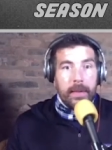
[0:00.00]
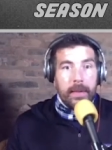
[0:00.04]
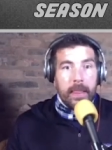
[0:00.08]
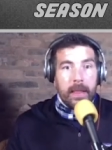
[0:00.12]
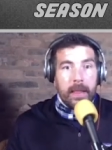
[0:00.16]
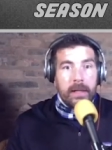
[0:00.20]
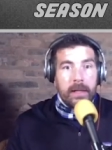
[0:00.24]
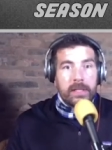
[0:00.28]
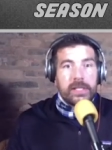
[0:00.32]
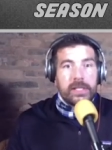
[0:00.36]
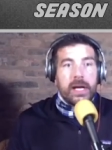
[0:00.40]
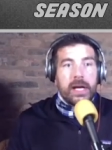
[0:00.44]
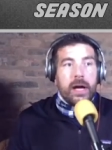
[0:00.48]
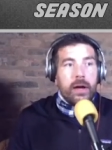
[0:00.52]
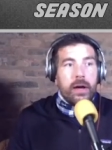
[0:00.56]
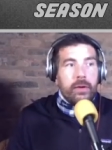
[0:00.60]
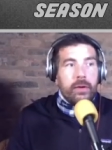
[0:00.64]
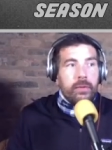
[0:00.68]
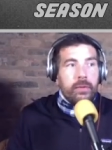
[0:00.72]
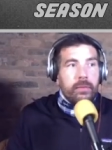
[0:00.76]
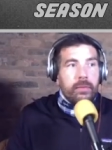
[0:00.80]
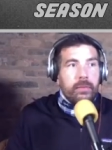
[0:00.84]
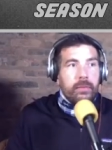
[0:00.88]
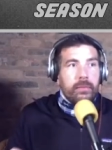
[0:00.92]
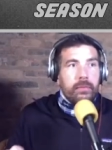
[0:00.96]

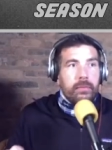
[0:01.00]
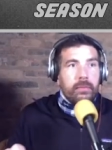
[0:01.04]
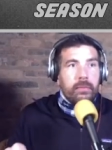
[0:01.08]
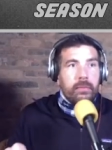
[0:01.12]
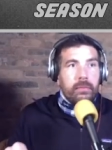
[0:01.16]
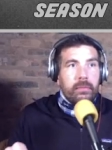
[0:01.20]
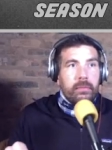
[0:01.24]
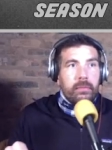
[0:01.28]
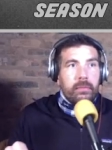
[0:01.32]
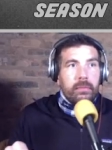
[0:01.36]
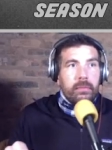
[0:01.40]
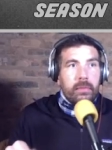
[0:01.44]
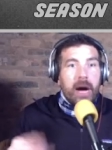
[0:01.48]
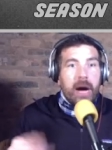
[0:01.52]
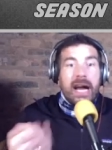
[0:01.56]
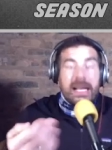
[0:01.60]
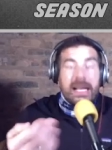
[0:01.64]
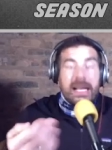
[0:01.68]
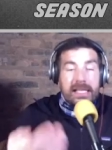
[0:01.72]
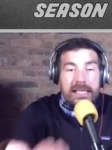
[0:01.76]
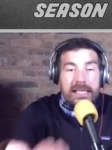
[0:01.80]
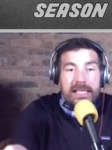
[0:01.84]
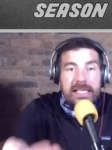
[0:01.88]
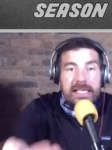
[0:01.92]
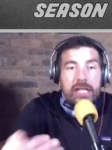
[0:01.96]
So I had
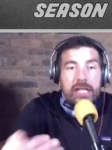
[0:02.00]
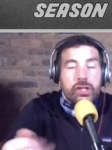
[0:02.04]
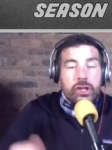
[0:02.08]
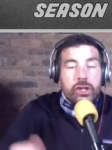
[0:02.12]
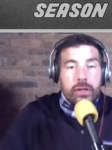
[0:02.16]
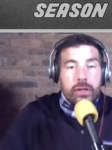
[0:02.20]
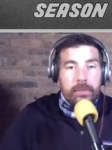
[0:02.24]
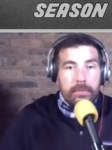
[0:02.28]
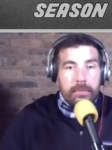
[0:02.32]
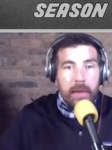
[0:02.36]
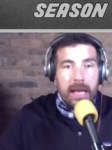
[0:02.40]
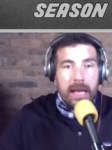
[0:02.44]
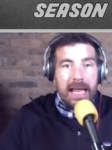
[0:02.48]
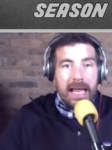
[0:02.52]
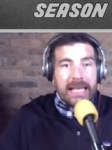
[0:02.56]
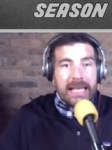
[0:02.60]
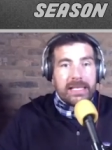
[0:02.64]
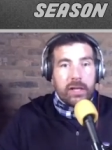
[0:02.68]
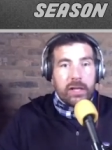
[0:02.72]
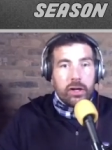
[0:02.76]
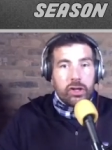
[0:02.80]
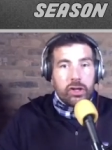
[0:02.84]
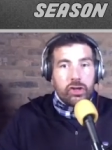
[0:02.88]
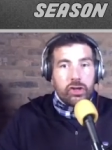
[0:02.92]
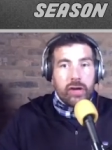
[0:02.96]
a decision. My last
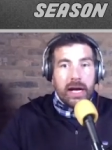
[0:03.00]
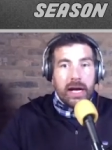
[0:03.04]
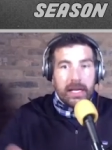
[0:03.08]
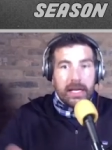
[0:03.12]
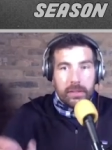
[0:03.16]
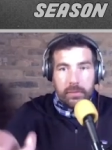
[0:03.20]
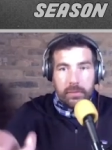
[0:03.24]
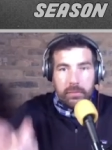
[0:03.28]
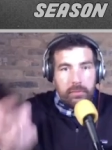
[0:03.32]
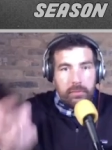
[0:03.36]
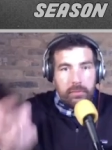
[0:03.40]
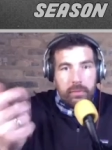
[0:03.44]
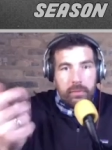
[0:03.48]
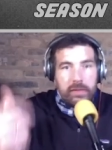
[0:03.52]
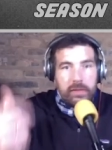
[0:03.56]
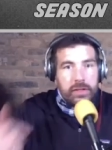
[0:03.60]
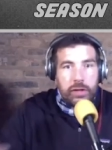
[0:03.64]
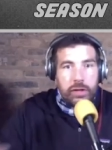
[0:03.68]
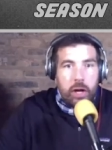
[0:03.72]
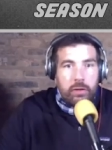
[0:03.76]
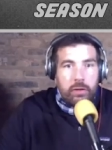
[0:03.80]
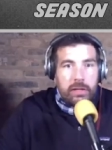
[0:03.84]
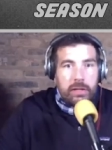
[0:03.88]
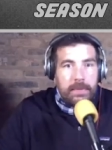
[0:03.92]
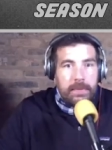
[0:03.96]
contract was
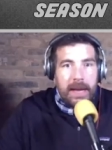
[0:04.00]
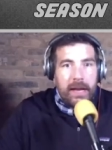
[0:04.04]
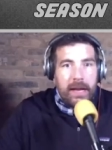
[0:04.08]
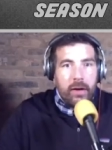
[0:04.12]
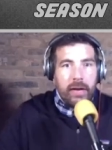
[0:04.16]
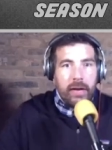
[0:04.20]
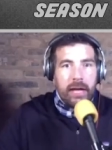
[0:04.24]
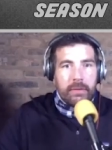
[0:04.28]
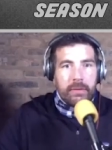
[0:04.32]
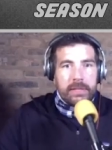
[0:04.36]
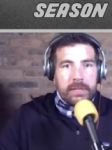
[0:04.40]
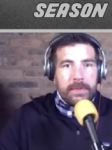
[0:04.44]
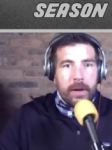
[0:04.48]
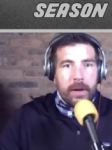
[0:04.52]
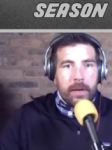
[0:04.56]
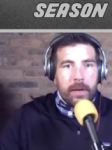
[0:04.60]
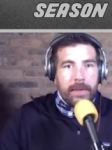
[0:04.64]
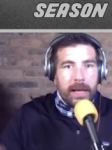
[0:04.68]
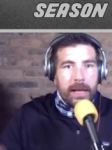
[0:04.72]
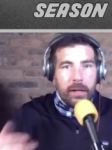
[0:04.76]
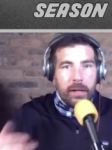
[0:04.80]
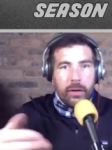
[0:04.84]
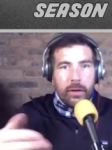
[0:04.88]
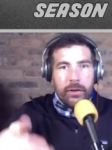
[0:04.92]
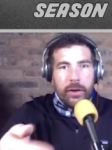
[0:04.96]
joked about it on here. We spoke
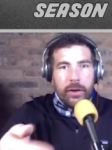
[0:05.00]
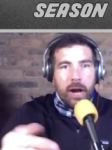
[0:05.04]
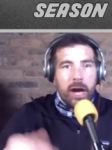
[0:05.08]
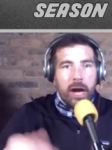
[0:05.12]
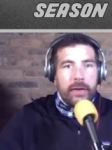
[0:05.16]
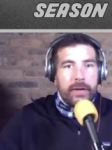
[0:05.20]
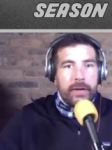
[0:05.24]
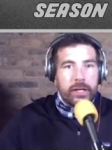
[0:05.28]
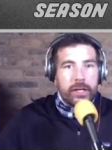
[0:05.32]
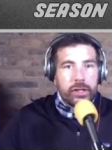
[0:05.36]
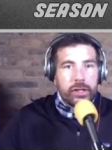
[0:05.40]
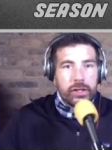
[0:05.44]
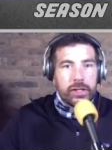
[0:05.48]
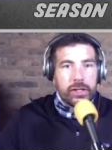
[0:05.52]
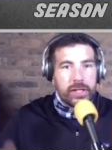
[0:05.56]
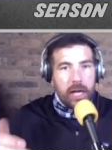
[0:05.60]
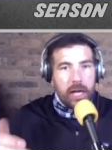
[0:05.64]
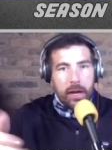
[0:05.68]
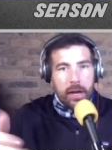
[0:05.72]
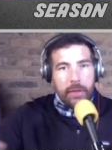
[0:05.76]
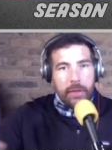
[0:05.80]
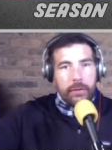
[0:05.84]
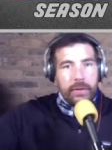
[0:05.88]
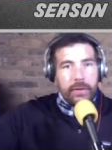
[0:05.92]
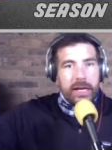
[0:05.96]
about London Irish to
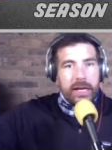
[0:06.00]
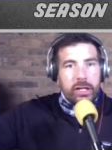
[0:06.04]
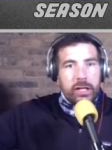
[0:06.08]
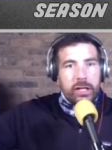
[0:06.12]
sign a 300